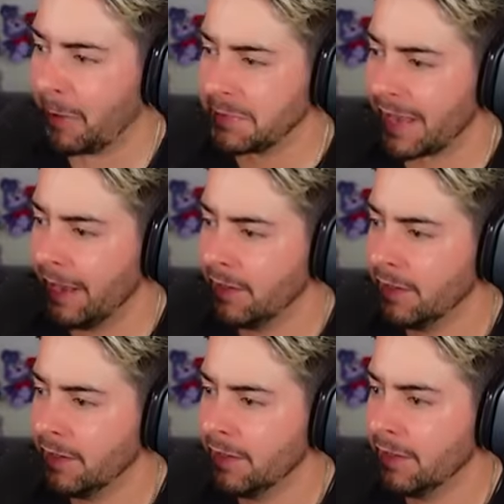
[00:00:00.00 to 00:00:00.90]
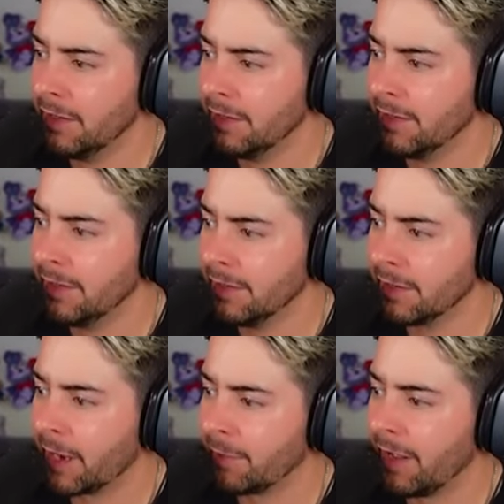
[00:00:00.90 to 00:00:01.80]
What was that?
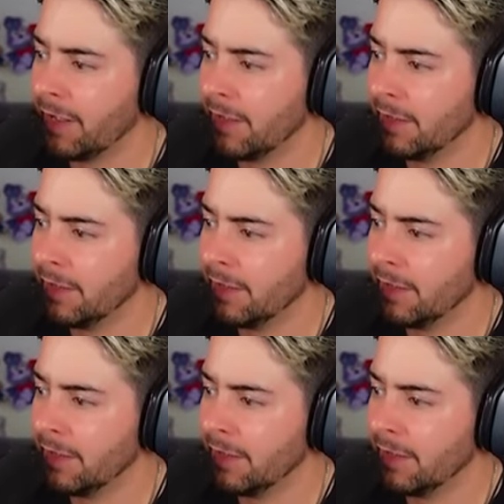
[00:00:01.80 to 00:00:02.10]
Not...